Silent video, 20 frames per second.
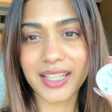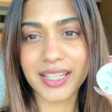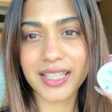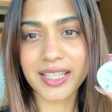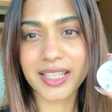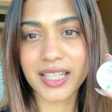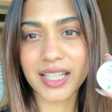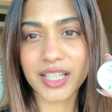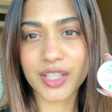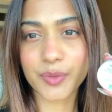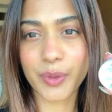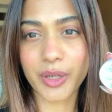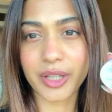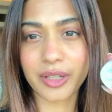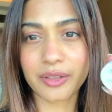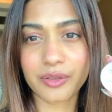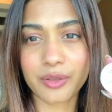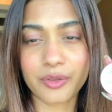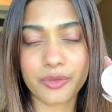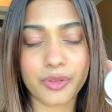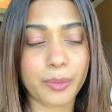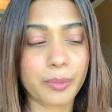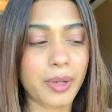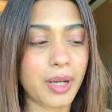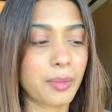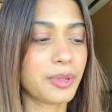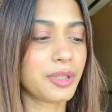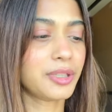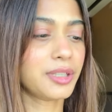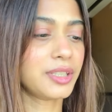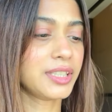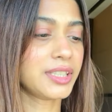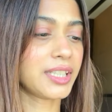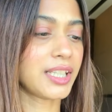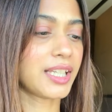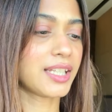It is this one from Mamaearth.